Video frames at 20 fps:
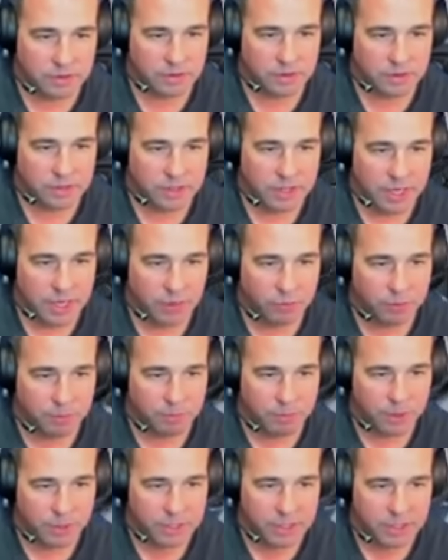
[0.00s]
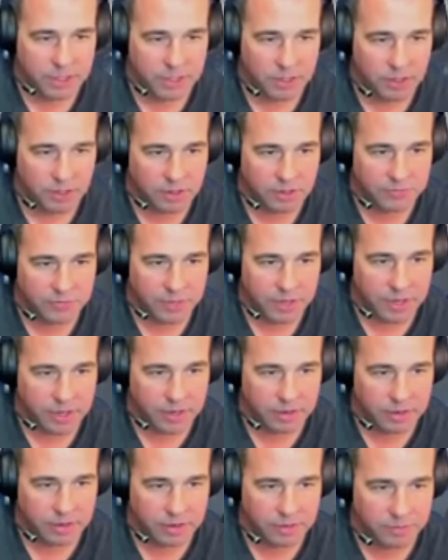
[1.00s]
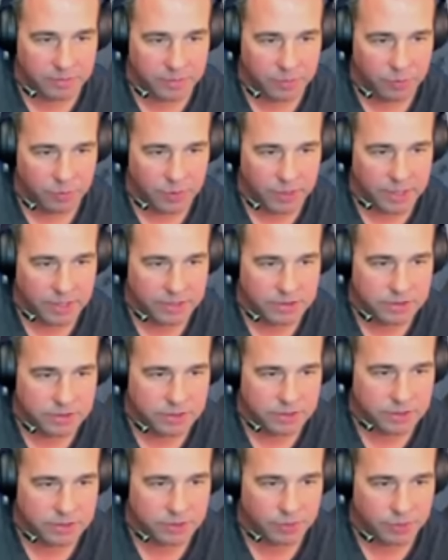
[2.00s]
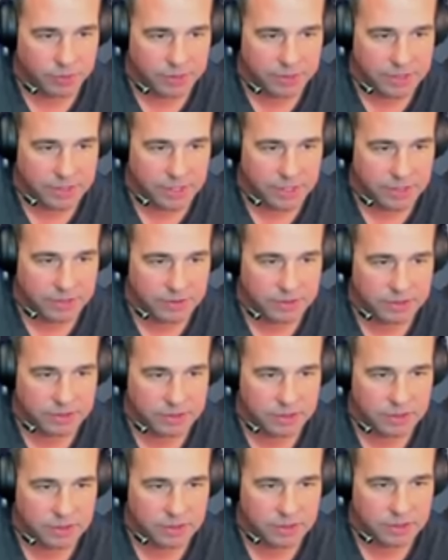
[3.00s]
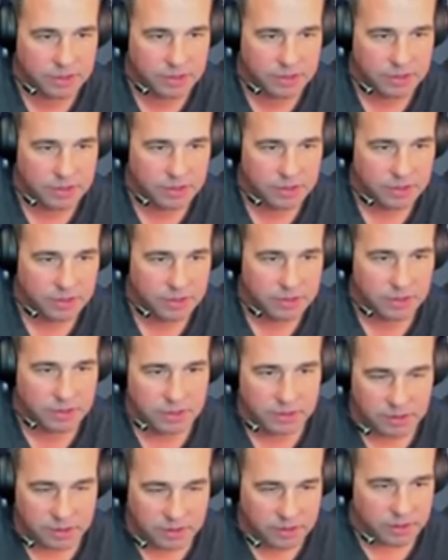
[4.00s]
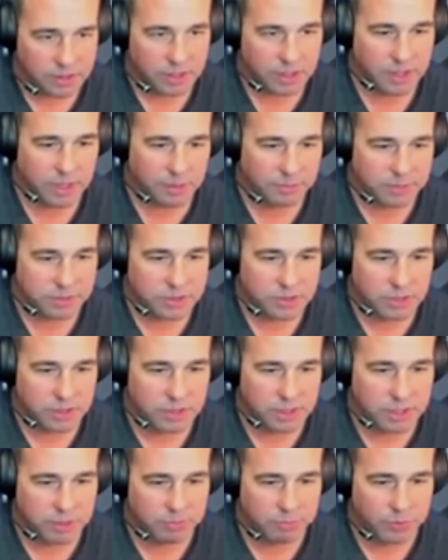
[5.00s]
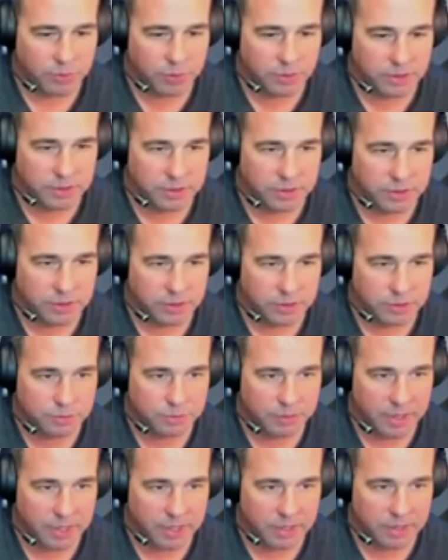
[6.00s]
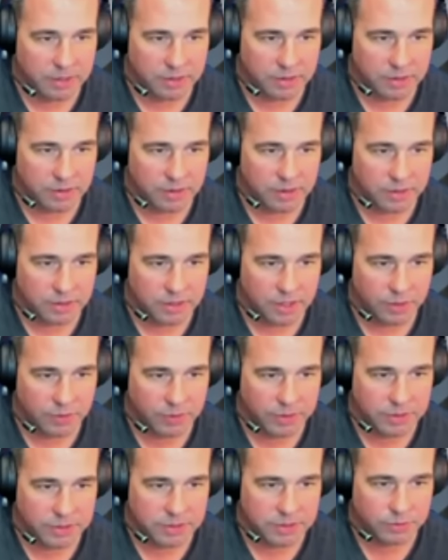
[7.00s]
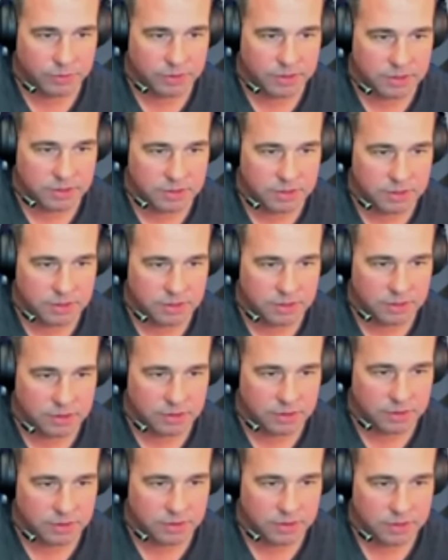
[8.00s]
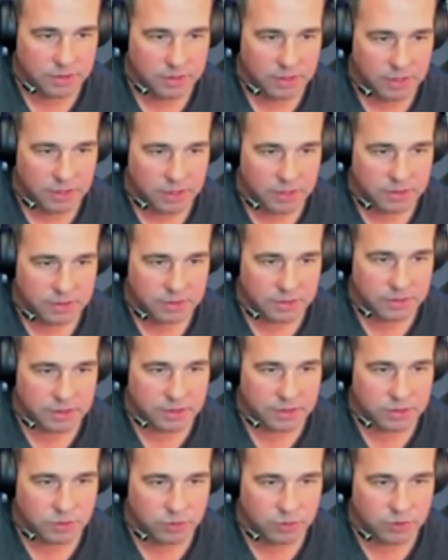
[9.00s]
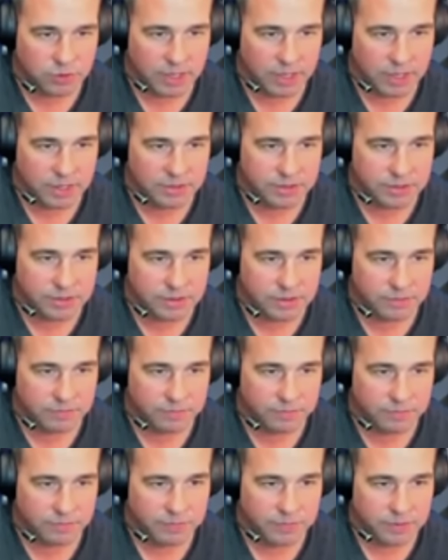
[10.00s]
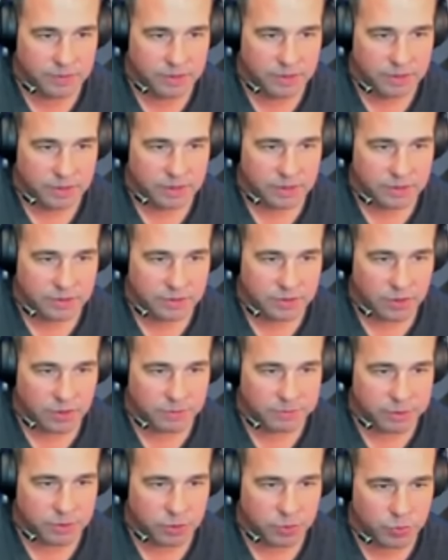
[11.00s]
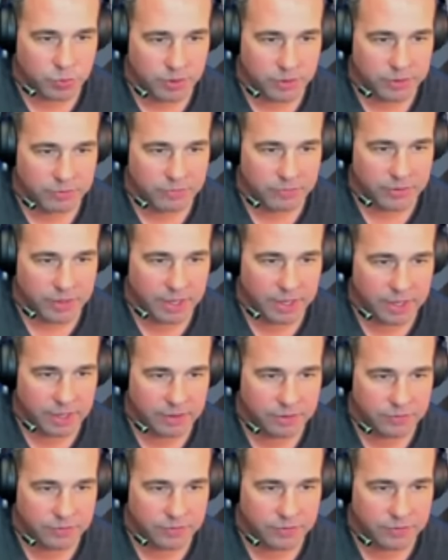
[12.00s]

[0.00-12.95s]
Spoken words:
Now we're bleeding off air. We're at 61,000. I'm just gonna keep pulling the nose back here. I want to see what this thing could do. 62,000. Let's go up to 25.